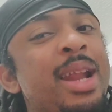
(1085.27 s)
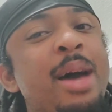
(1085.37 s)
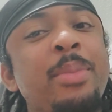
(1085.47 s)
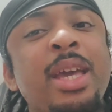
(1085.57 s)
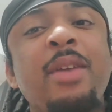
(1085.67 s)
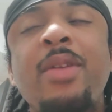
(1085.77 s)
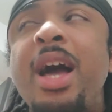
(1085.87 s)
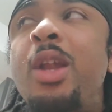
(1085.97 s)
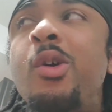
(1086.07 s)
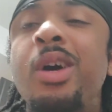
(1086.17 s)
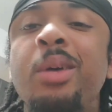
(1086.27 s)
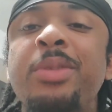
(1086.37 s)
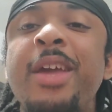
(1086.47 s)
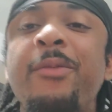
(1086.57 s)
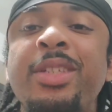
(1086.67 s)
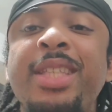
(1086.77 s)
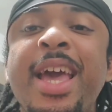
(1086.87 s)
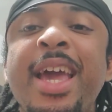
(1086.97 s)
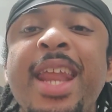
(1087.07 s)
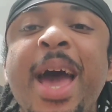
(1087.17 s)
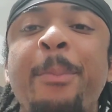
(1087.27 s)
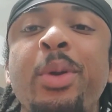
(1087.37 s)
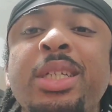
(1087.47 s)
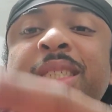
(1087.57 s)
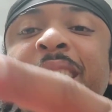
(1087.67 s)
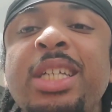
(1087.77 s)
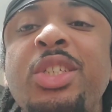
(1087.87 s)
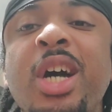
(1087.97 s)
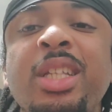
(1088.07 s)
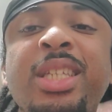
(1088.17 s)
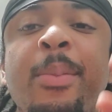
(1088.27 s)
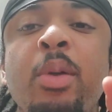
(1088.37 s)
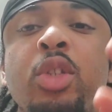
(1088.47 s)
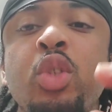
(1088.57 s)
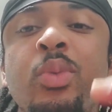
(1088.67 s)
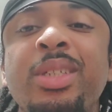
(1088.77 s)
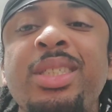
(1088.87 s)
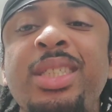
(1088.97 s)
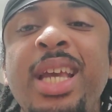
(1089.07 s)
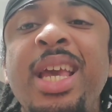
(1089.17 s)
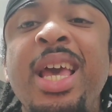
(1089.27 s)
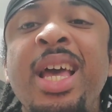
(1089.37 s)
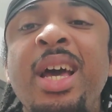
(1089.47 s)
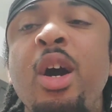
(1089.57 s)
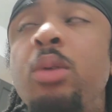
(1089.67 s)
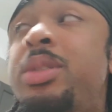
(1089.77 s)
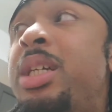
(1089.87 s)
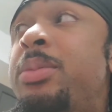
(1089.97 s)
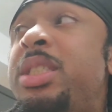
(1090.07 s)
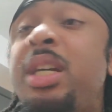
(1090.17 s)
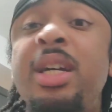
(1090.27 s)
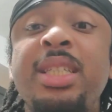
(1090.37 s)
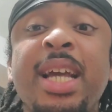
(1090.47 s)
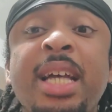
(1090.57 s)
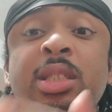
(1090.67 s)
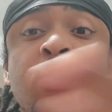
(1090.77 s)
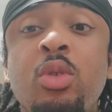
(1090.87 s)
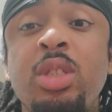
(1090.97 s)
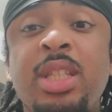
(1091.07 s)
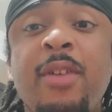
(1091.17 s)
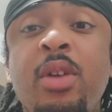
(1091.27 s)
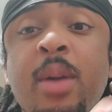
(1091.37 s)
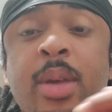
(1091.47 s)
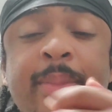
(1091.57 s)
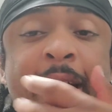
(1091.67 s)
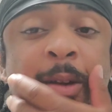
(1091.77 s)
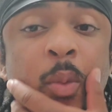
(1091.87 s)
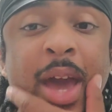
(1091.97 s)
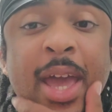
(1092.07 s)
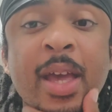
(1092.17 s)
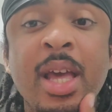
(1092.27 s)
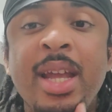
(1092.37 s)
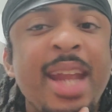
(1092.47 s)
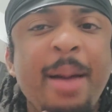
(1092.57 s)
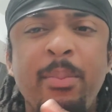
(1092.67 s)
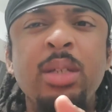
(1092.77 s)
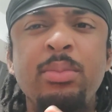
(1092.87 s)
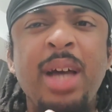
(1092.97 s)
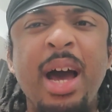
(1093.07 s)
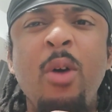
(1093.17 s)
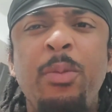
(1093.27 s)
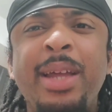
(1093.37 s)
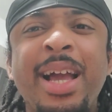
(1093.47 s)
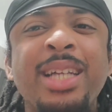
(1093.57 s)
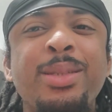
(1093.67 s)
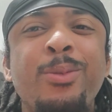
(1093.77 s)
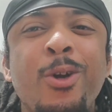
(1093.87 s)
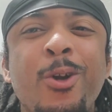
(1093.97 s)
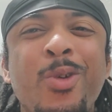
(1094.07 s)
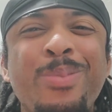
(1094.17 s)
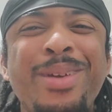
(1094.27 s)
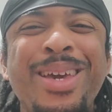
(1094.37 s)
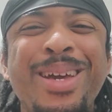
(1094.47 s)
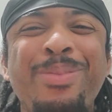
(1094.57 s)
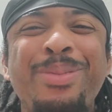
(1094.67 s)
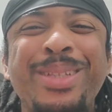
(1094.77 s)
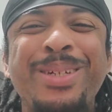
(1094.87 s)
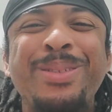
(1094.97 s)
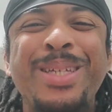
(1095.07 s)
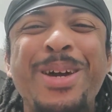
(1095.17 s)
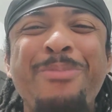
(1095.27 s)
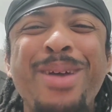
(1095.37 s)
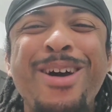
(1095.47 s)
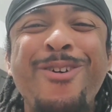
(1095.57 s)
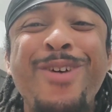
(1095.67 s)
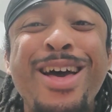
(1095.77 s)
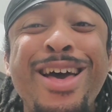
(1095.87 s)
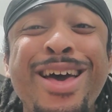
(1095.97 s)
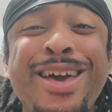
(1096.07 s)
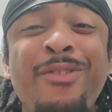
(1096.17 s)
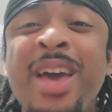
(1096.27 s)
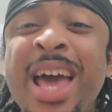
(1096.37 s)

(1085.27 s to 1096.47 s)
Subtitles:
I'm going to give y'all a little update for staying. I appreciate y'all. Tell me what you want to see. Home gym series. I got some more stuff coming by the way. Hopefully I got some more equipment coming, but don't tell my wife.